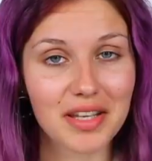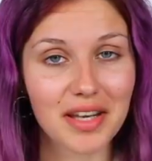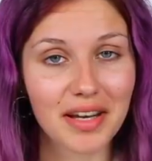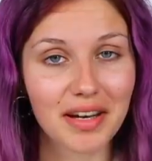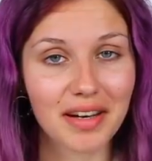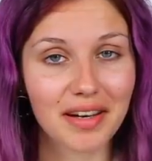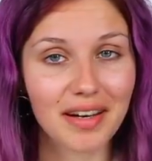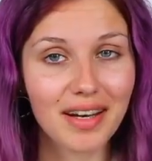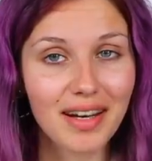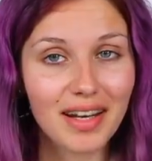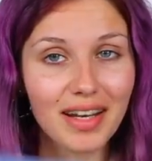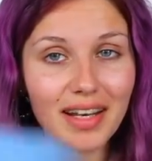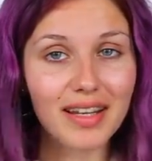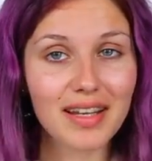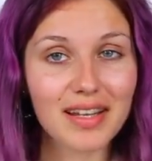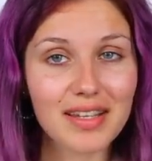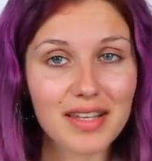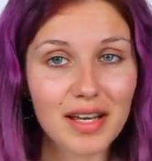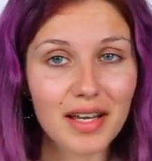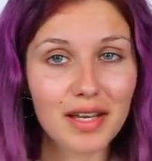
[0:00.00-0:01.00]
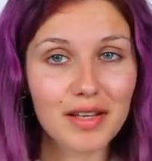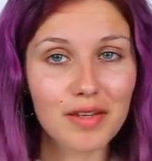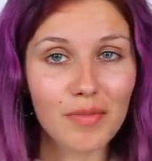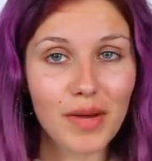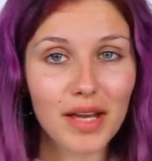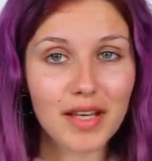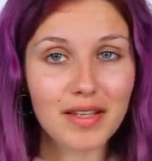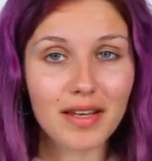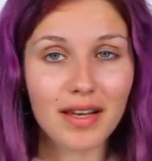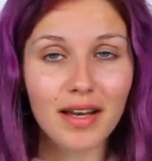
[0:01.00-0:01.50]
hair, this thing is
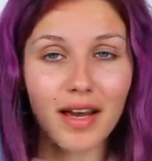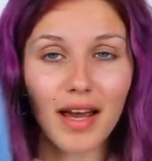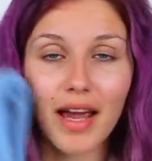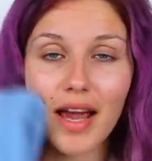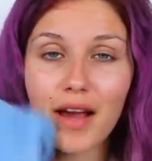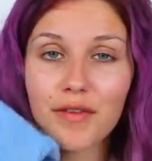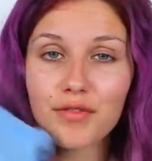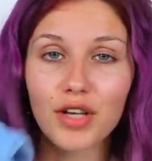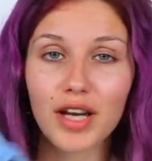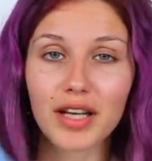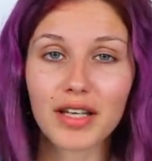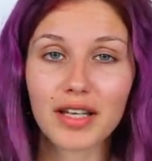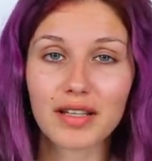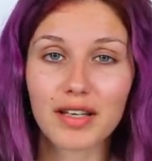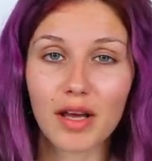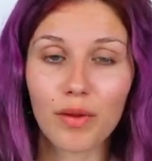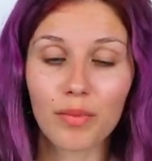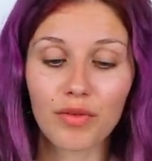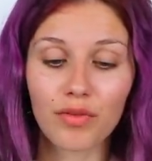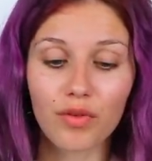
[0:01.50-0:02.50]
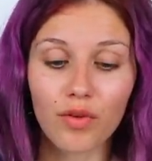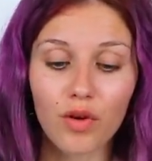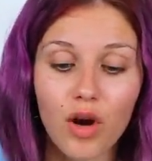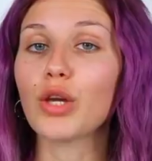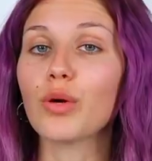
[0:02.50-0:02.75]
amazing. I have tried these out before.